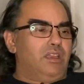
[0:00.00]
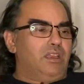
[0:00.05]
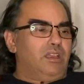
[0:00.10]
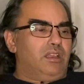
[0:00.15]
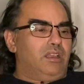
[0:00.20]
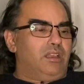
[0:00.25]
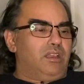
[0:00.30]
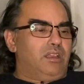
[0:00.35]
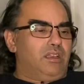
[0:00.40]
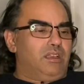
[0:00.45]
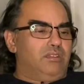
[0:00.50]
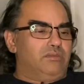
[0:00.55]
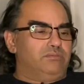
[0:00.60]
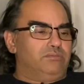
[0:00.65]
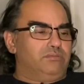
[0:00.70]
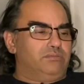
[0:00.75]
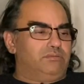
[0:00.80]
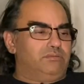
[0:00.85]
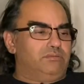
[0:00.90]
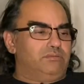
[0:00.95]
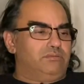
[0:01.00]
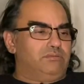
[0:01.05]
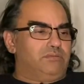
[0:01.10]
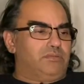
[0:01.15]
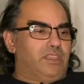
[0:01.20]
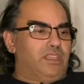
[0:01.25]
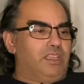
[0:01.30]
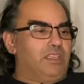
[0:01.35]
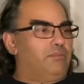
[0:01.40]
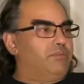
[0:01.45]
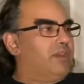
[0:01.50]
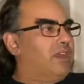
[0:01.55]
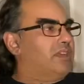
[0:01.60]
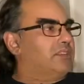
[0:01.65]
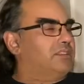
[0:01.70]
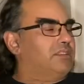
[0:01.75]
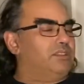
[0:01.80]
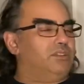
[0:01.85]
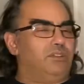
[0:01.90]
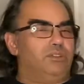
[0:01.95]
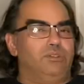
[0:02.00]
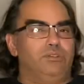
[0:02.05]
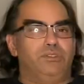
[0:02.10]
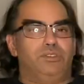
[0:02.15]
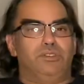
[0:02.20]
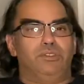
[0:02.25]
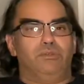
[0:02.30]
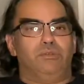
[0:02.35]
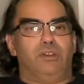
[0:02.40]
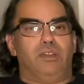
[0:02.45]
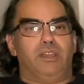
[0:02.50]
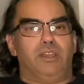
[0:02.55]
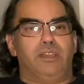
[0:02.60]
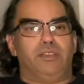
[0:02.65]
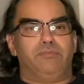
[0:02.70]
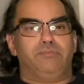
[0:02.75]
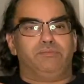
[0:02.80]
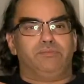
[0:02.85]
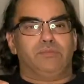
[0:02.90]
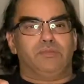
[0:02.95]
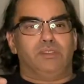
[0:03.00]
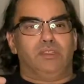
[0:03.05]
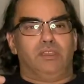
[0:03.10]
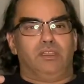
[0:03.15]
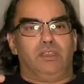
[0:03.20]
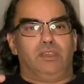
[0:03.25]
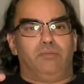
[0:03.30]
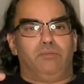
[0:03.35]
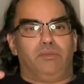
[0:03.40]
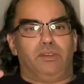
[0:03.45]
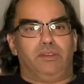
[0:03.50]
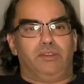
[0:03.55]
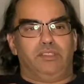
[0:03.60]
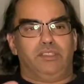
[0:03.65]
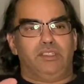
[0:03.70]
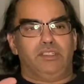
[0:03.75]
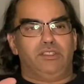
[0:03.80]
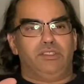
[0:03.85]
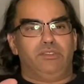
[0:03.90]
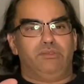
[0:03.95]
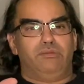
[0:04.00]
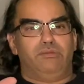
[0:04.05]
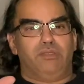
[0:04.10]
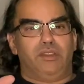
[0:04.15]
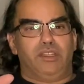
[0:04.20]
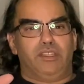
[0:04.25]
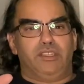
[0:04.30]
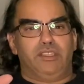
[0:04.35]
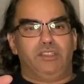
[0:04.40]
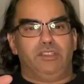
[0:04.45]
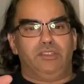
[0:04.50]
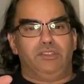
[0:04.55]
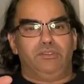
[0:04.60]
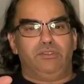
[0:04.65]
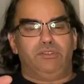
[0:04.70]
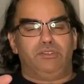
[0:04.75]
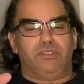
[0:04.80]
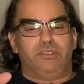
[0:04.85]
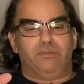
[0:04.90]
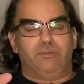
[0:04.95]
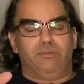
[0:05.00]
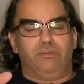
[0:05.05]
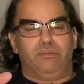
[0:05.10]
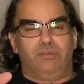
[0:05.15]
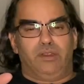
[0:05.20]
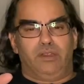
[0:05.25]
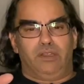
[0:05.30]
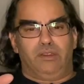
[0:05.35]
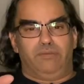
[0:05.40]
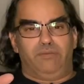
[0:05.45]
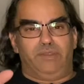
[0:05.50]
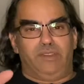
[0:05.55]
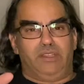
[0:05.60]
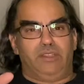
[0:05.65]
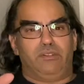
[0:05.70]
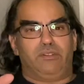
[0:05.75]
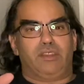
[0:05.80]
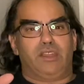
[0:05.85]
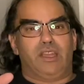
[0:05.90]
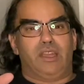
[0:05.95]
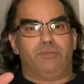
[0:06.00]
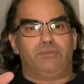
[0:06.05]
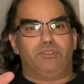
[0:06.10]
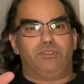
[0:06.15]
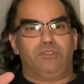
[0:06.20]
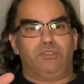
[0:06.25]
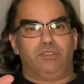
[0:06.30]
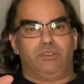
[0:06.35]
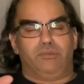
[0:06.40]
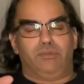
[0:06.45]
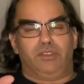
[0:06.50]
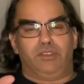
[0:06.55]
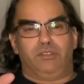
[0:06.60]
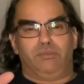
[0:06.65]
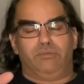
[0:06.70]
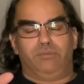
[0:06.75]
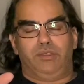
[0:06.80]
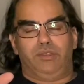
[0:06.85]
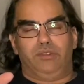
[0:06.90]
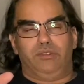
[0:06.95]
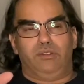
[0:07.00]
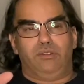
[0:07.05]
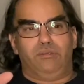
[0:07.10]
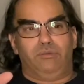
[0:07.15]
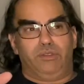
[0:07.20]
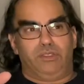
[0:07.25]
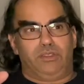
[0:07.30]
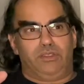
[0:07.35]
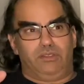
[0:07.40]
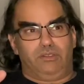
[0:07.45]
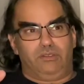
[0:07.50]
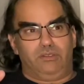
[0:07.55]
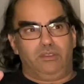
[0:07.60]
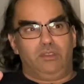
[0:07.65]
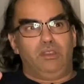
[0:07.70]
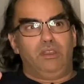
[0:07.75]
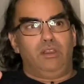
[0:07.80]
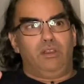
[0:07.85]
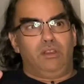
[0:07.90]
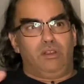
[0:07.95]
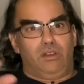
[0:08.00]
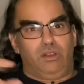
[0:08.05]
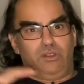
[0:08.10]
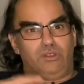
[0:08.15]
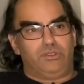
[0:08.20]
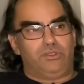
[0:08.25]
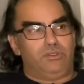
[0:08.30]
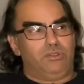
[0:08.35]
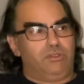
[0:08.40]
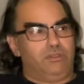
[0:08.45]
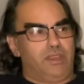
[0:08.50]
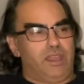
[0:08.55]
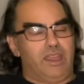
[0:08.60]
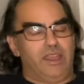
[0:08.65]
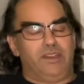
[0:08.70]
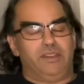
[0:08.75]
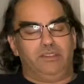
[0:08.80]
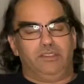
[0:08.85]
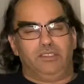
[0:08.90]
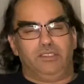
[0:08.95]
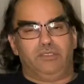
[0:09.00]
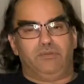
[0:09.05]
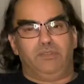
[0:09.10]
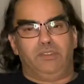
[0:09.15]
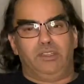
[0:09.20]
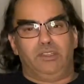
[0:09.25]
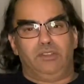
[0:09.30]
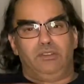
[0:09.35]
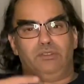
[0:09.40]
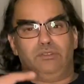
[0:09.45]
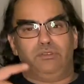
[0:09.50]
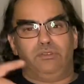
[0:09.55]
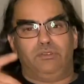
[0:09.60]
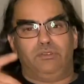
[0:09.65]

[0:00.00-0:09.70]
Getting back to the Node 2i, I did do some video captures on my computer, which I'll also add in this video.